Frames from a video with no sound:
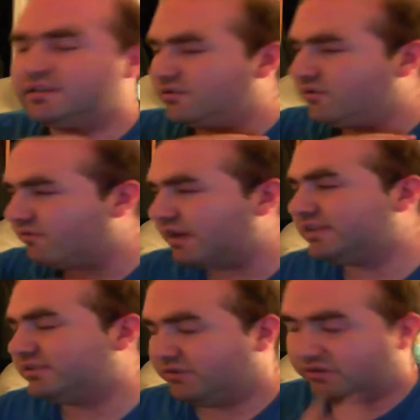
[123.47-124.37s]

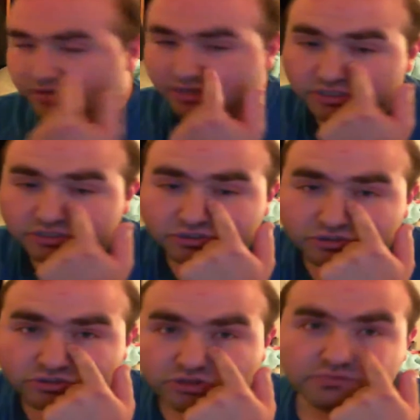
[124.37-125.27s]
Eraser,
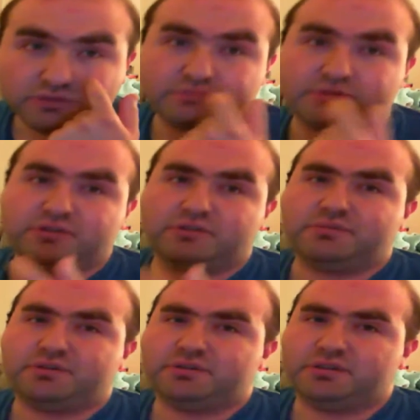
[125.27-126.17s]
so much better
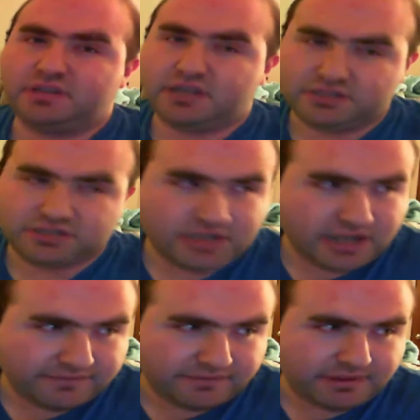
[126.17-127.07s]
compared to Kakashi in
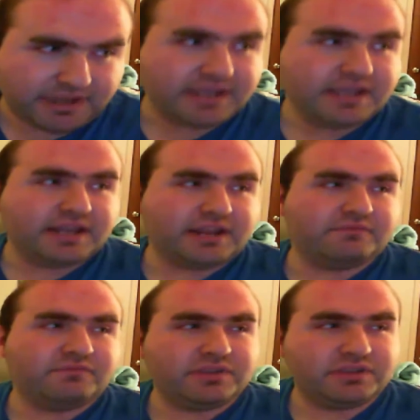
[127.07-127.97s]
every way. And I
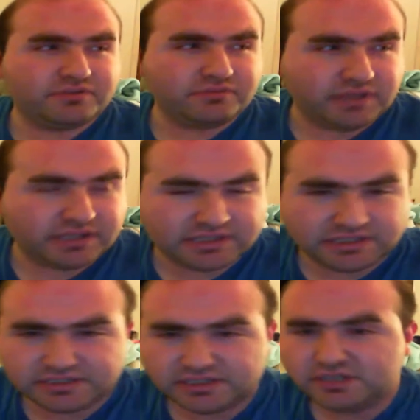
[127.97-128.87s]
really do like
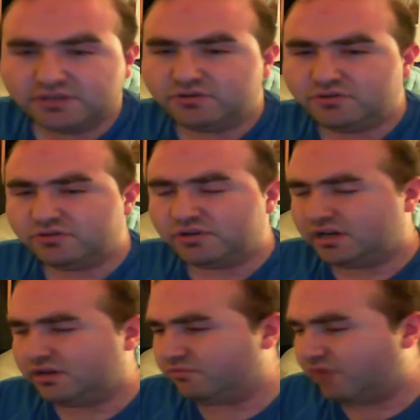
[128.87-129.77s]
this
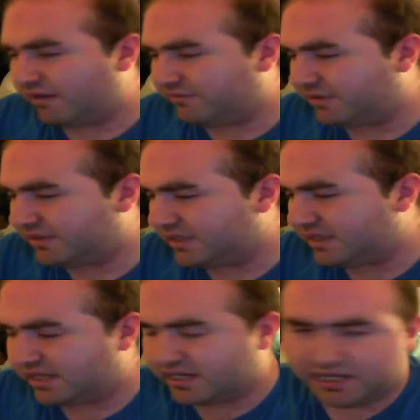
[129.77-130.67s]
rivalry thing
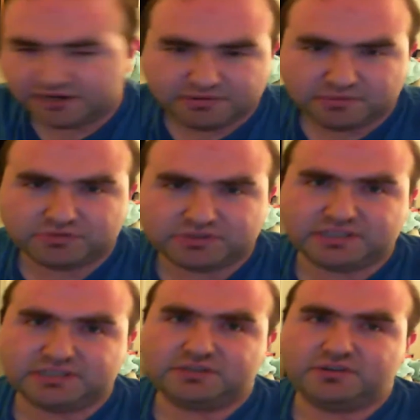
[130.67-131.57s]
that kind of
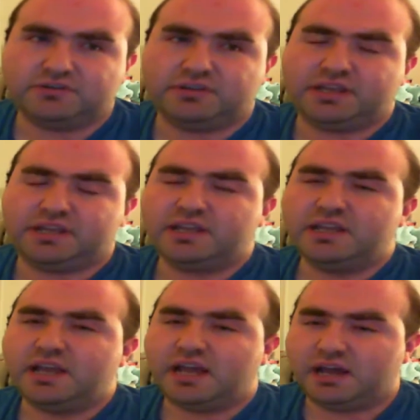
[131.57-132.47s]
represents, you know, like
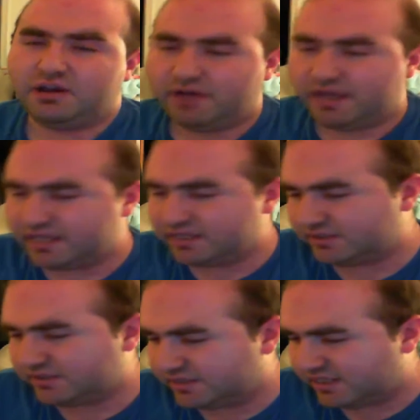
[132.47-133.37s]
how, I guess you
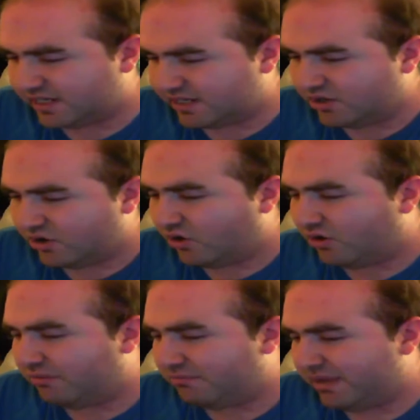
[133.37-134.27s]
could say,
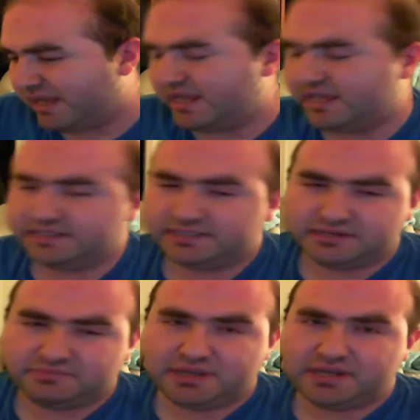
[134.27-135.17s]
All Might is like
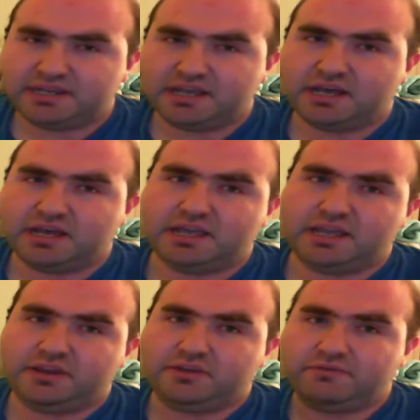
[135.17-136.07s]
my guy
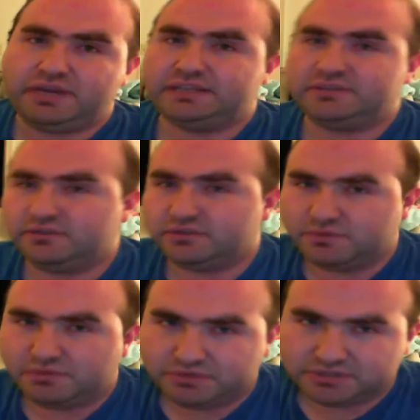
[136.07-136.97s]
and Eraser is
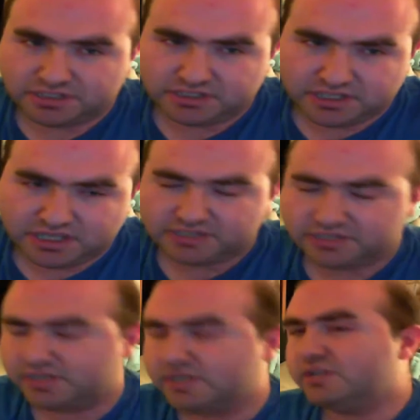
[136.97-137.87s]
pretty much like
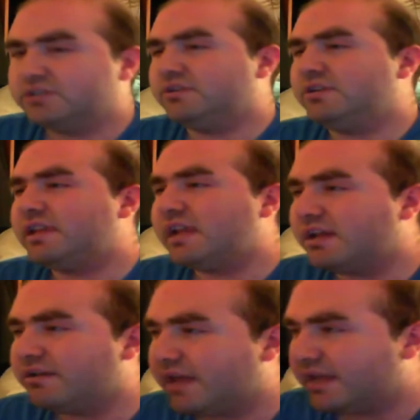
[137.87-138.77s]
Kakashi. So
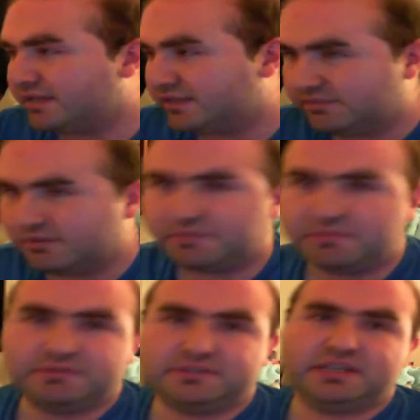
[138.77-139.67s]
now I can see why
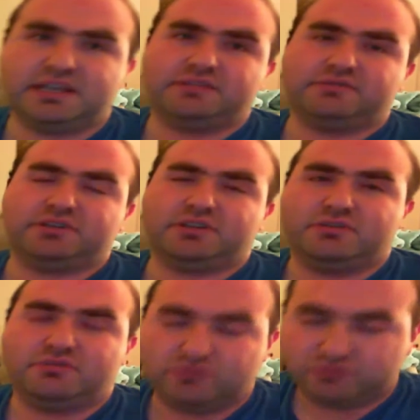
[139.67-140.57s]
people say there's a
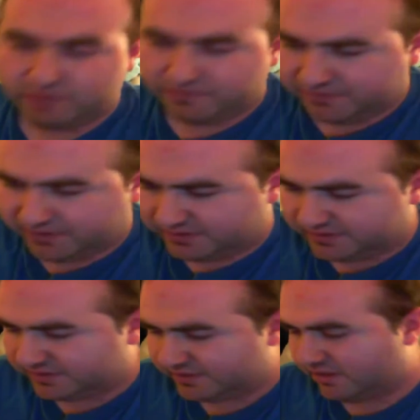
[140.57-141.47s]
huge
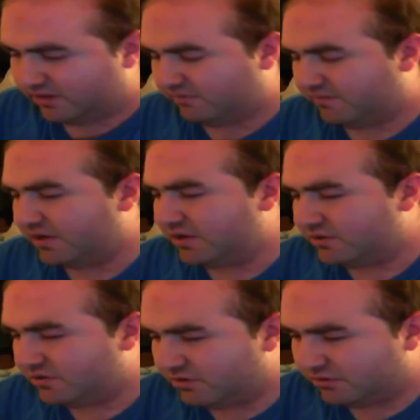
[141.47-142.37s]
relevance of
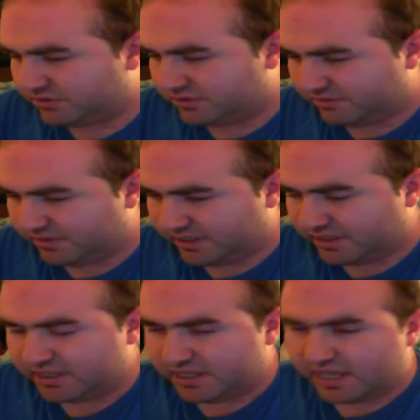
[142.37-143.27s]
Naruto in it.
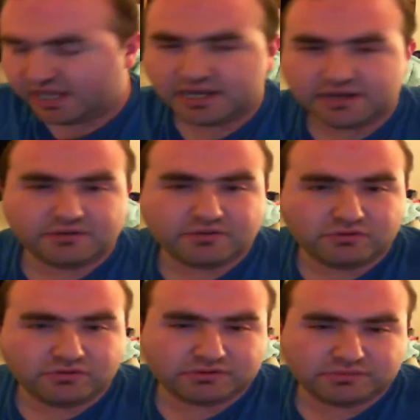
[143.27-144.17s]
And of
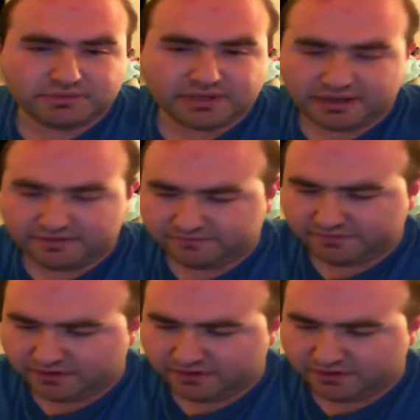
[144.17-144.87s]
course, when we have